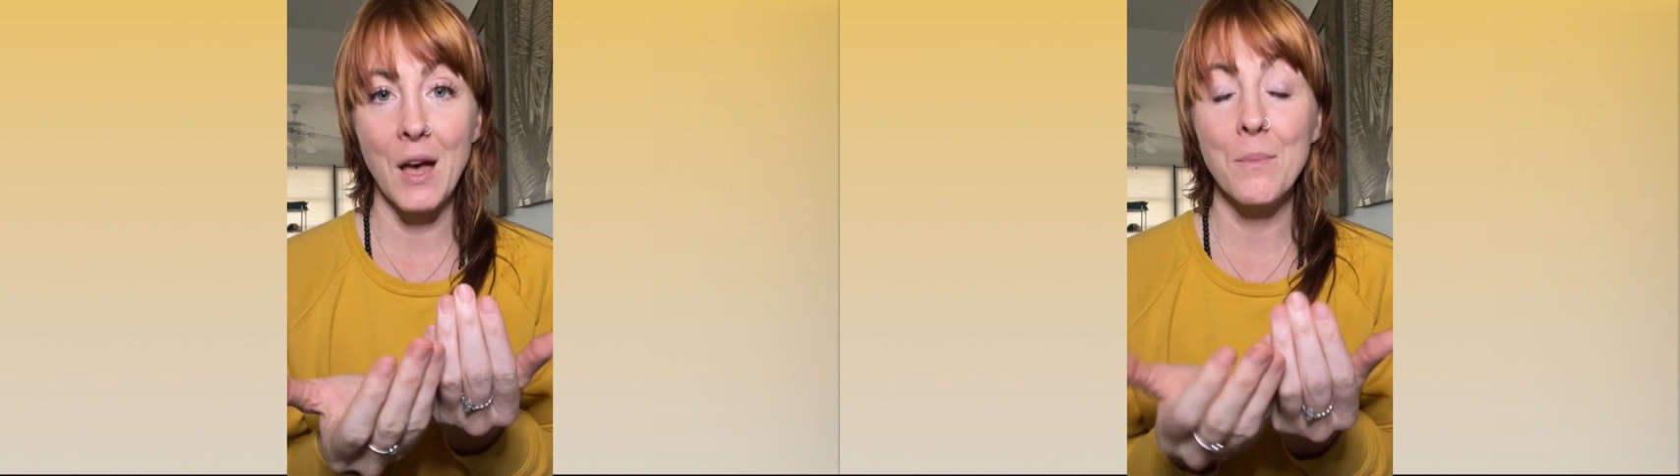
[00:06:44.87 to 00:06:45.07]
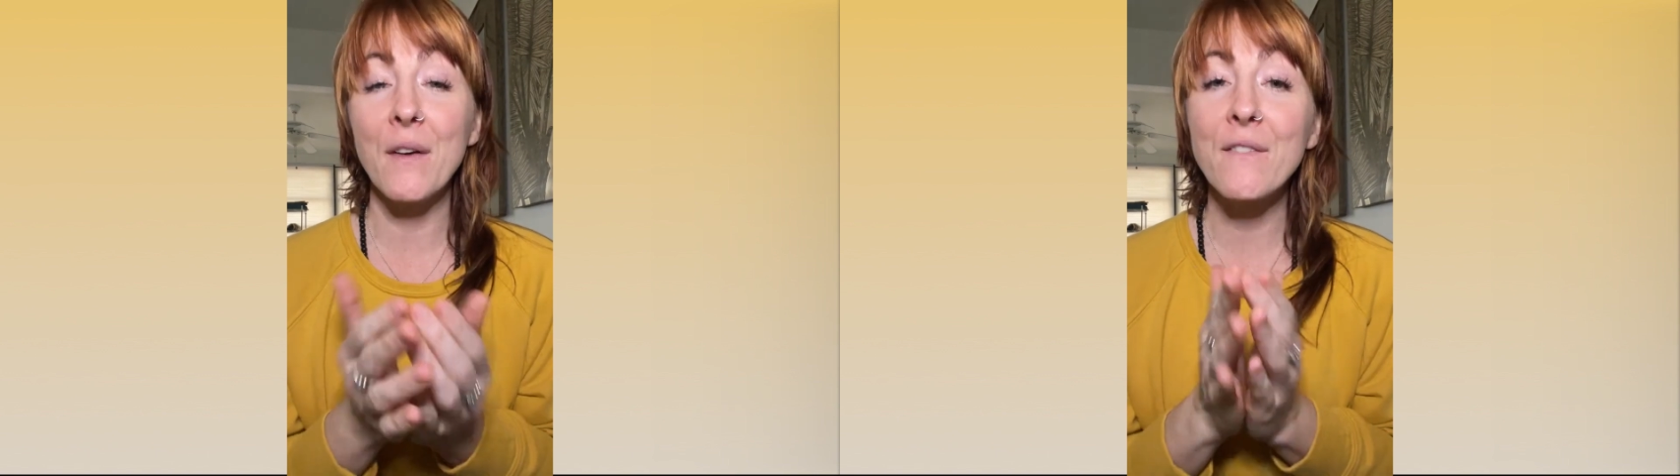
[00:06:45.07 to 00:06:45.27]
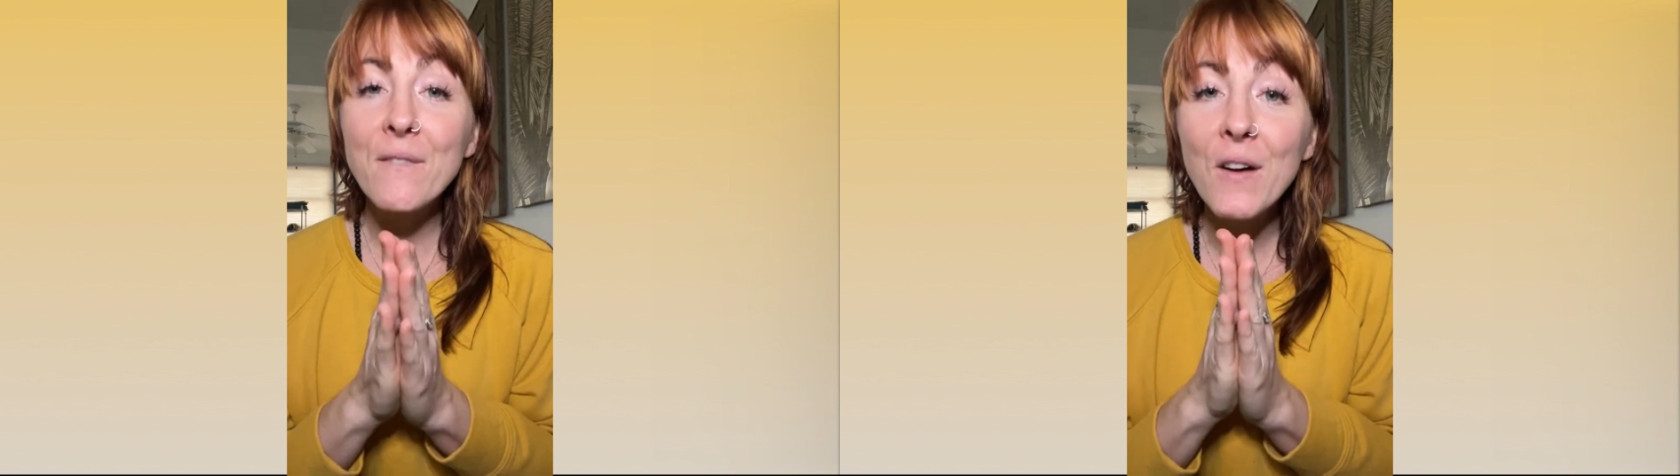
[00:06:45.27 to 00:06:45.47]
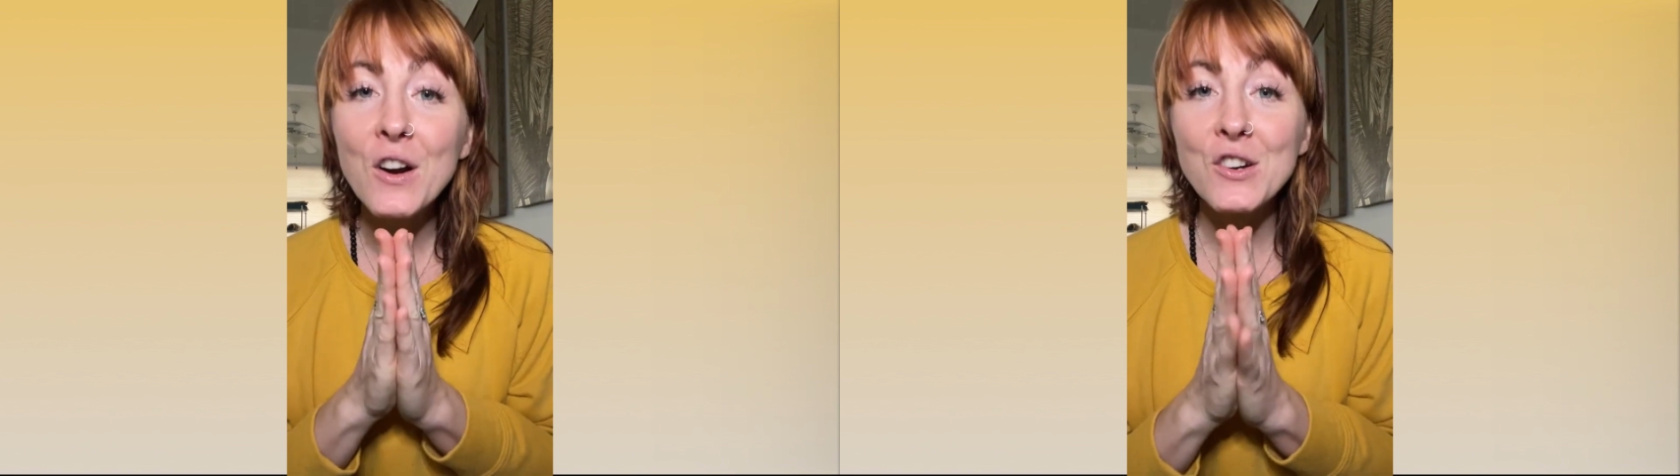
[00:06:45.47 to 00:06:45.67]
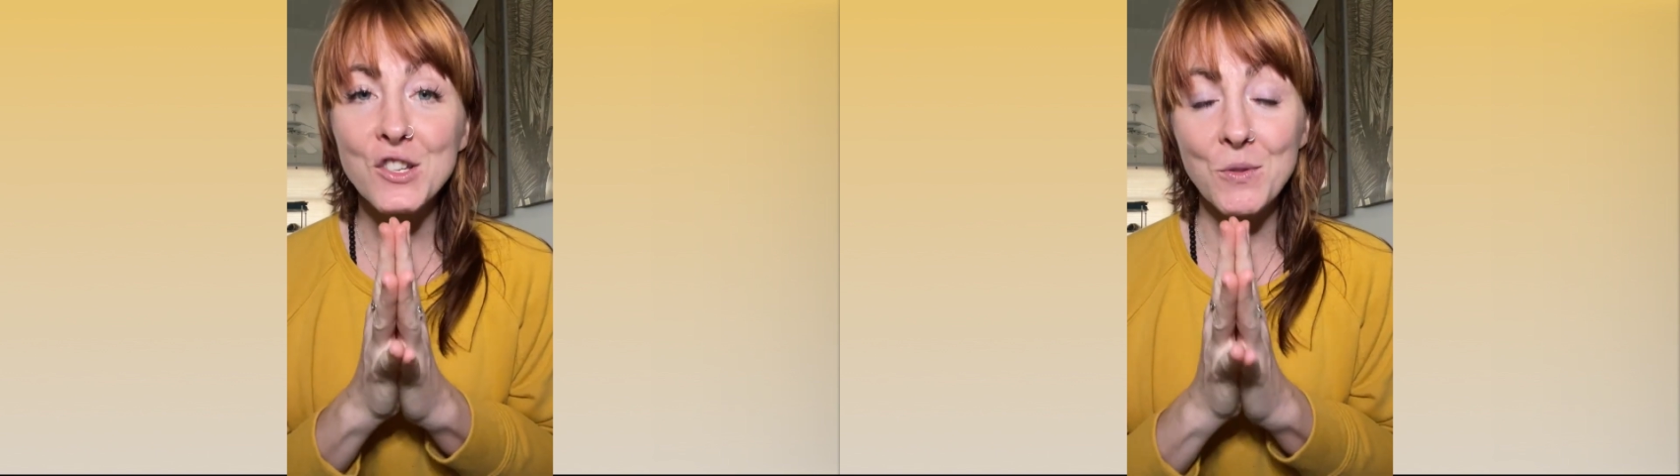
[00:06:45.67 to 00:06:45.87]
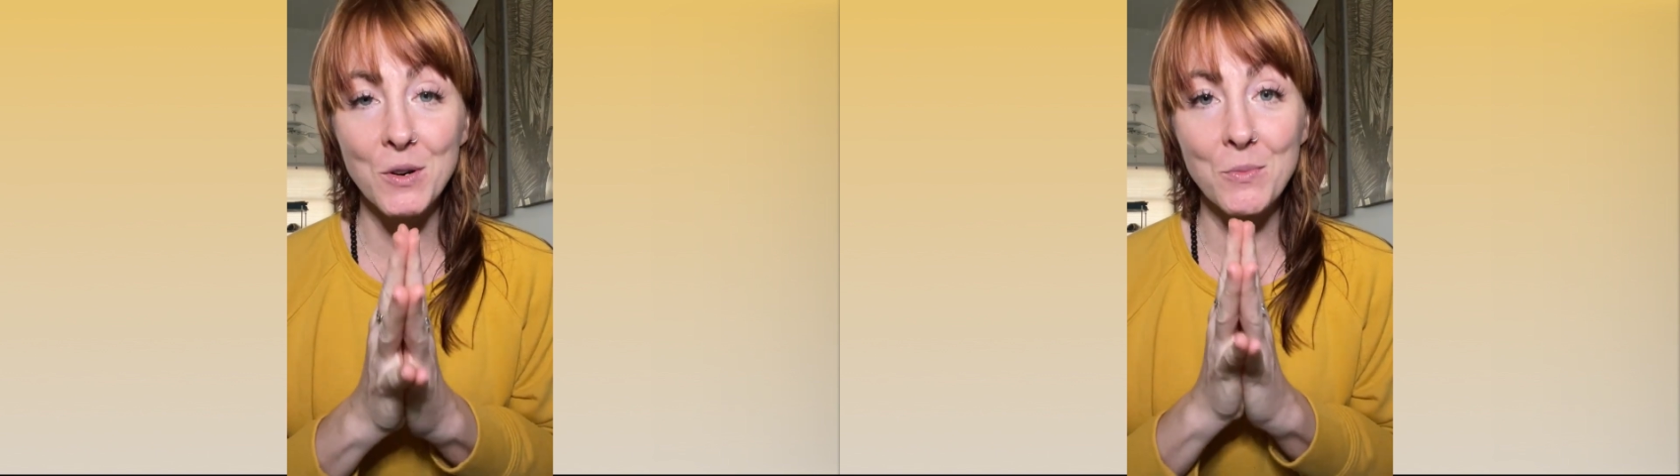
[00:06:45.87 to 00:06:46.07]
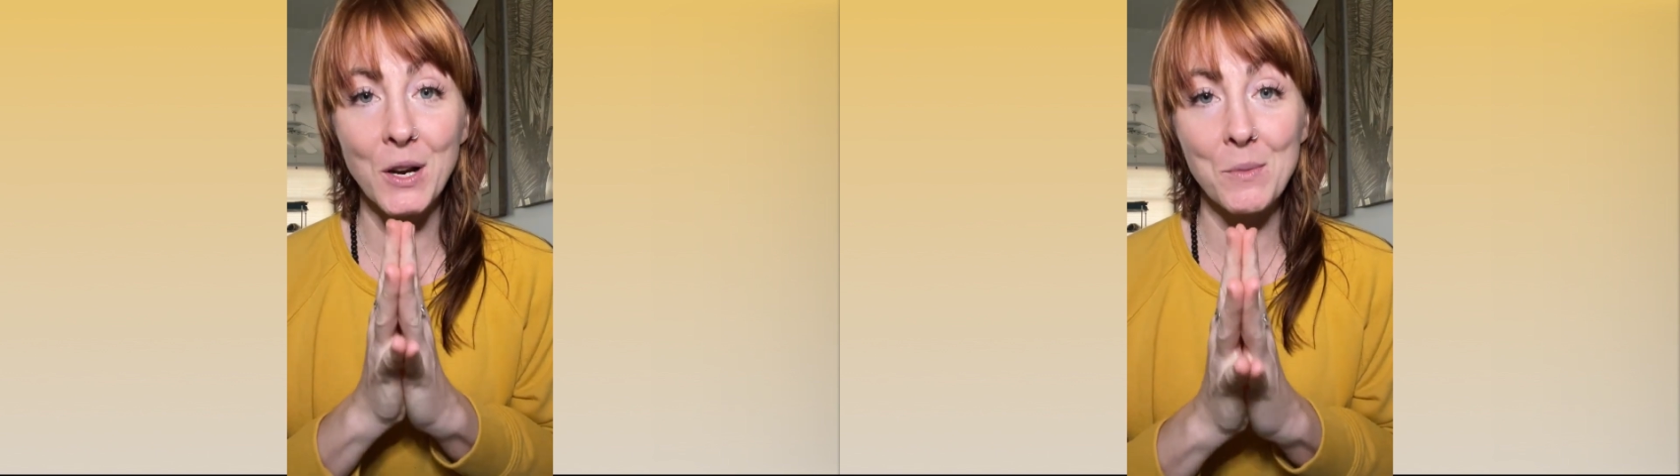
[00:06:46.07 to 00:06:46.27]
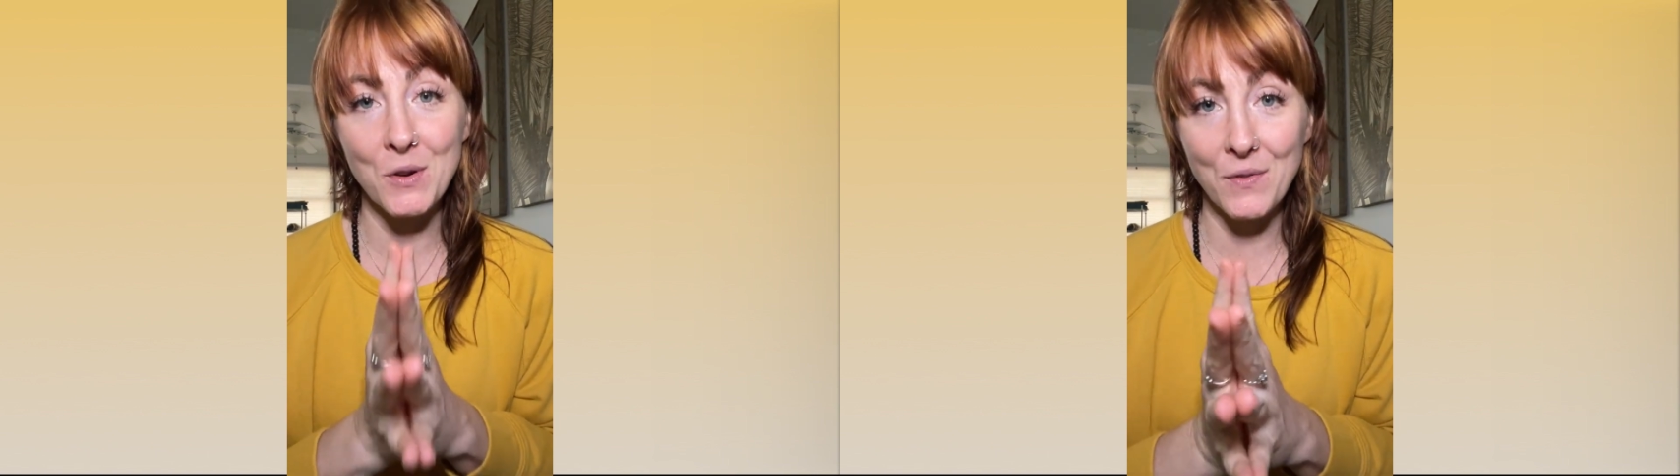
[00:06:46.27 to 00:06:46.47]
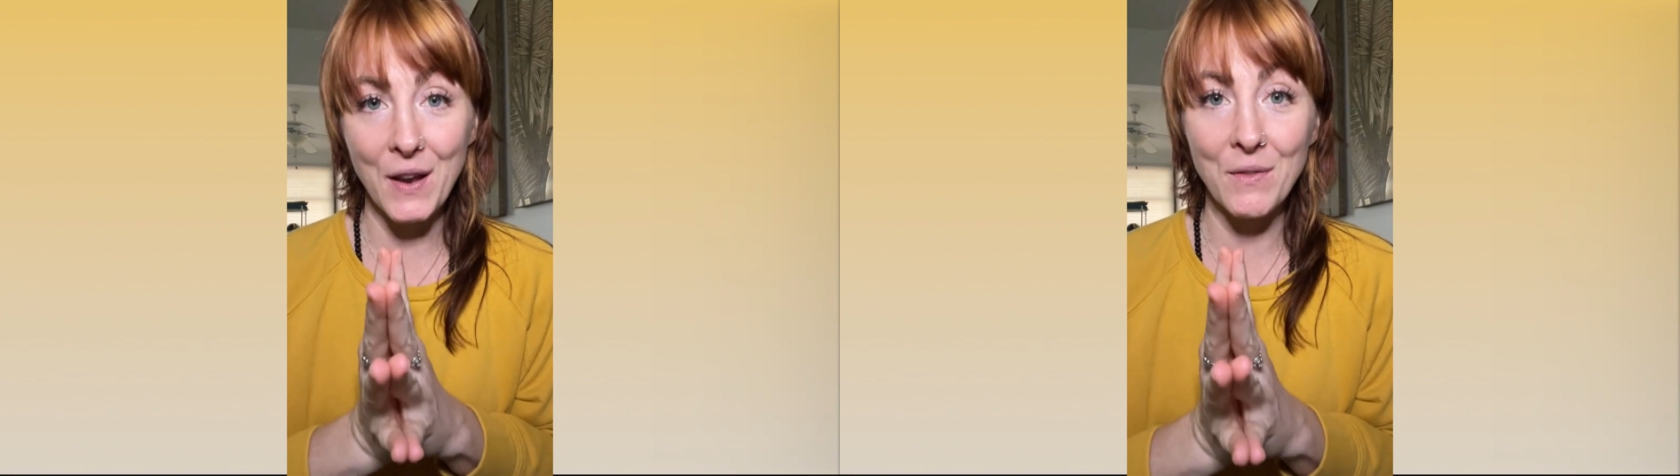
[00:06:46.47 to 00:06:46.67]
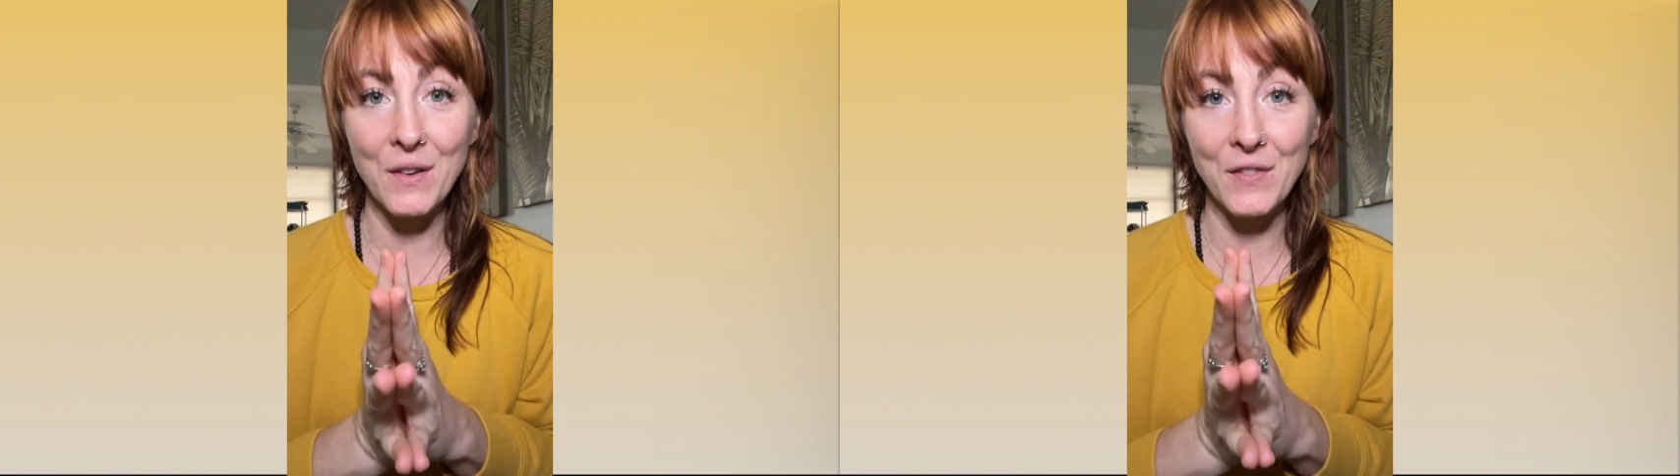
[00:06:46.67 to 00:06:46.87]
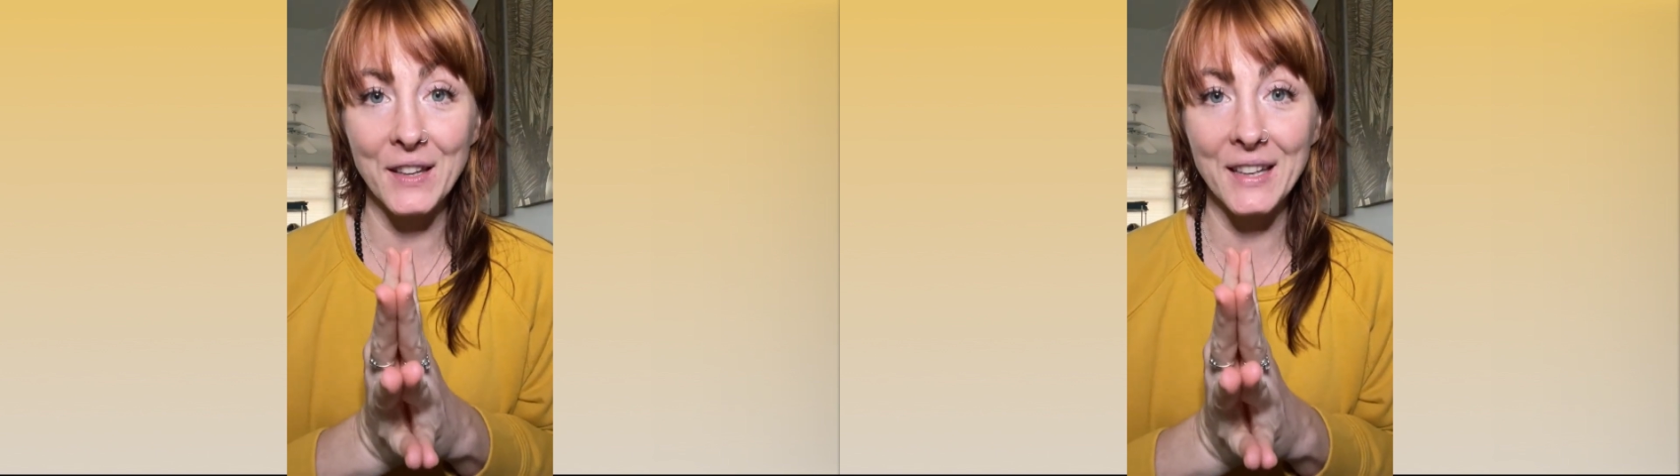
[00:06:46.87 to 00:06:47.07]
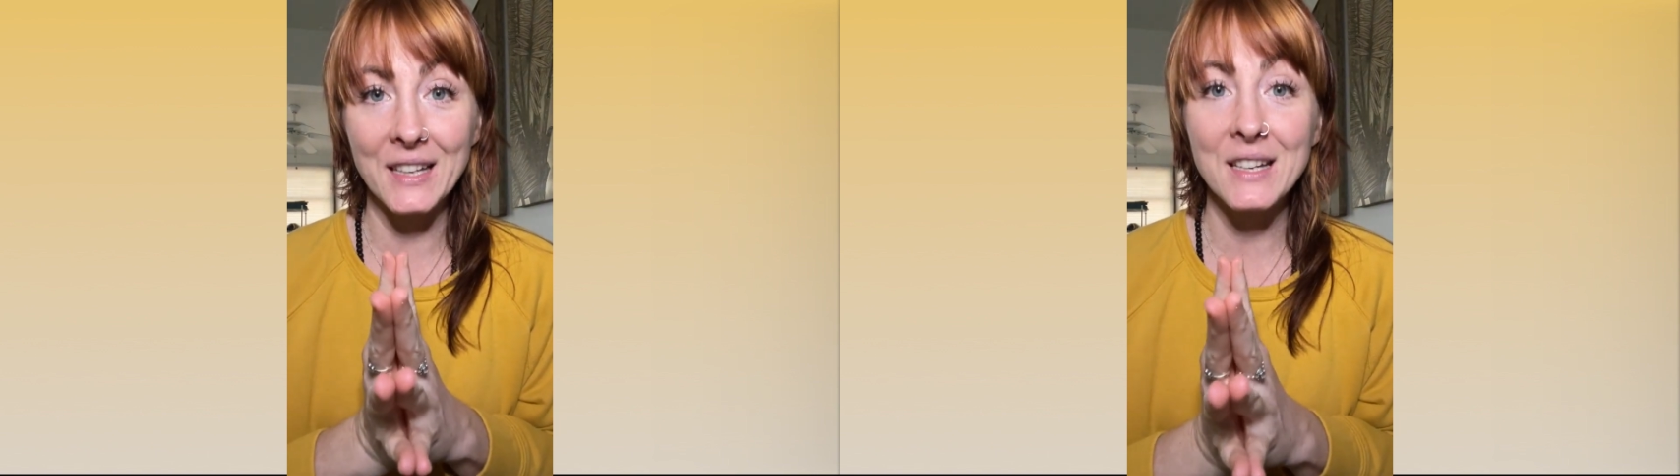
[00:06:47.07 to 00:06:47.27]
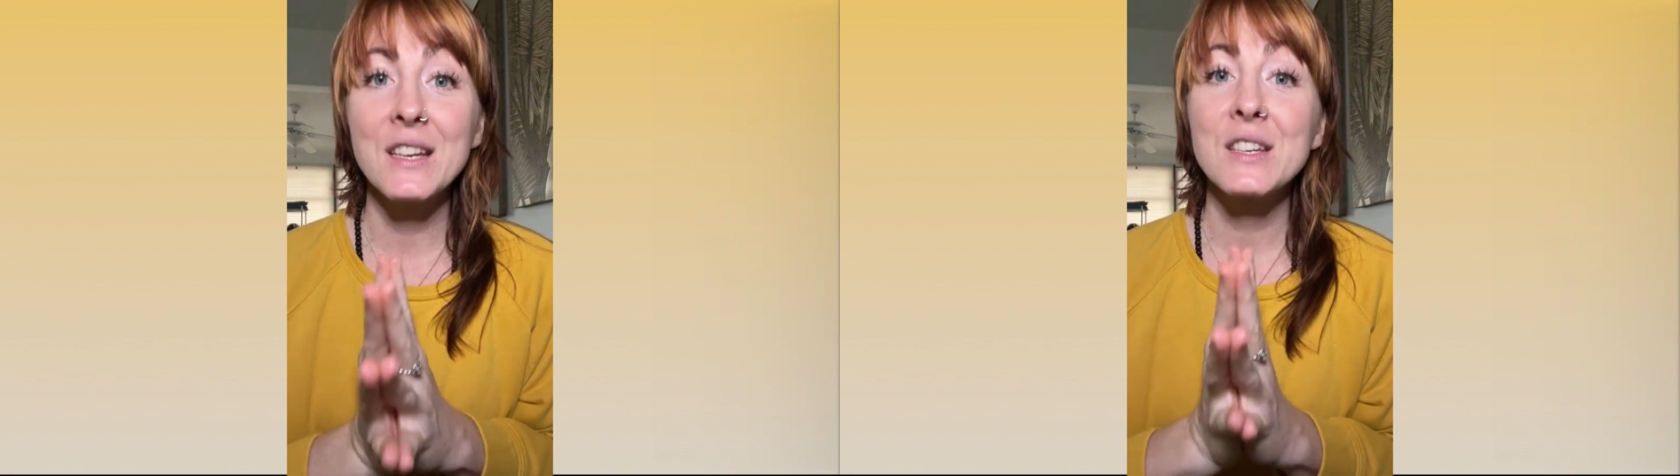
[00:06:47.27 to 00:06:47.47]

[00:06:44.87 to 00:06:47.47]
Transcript: but first you want to bring up your favorite feeling.